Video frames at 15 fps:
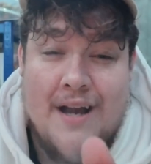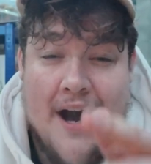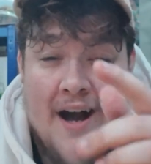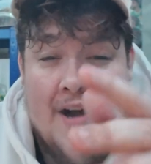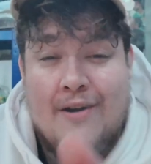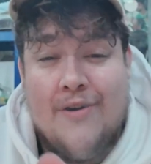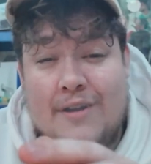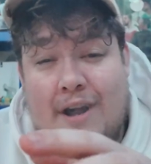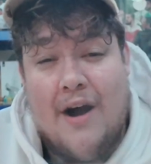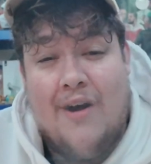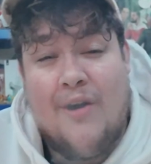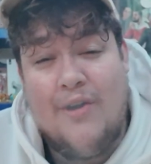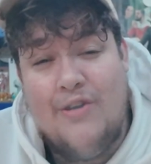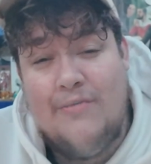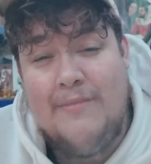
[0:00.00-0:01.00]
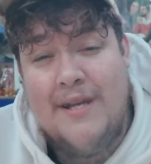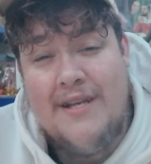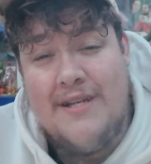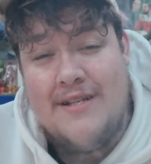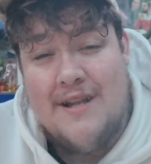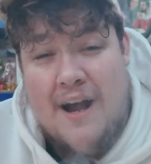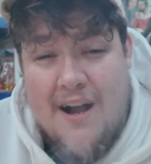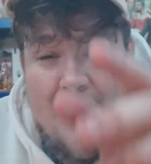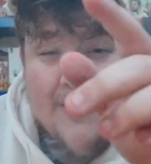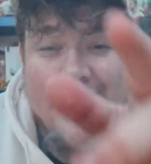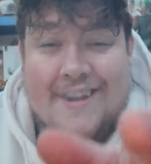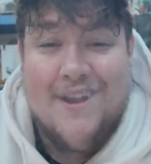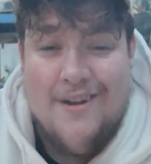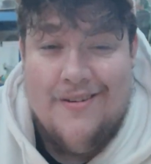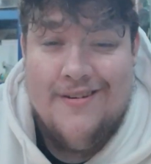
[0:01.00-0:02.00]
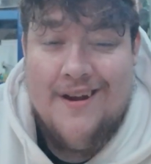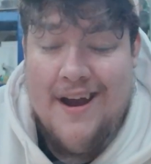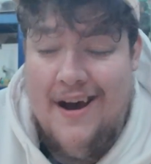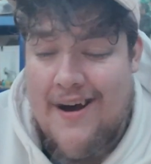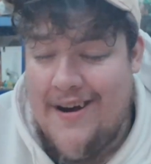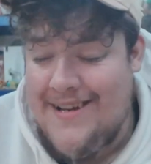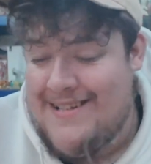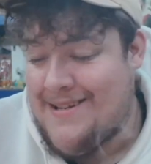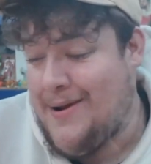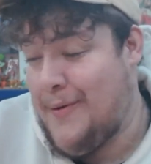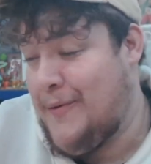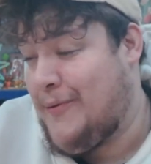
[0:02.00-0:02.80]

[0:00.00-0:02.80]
I got the homies. I got you guys.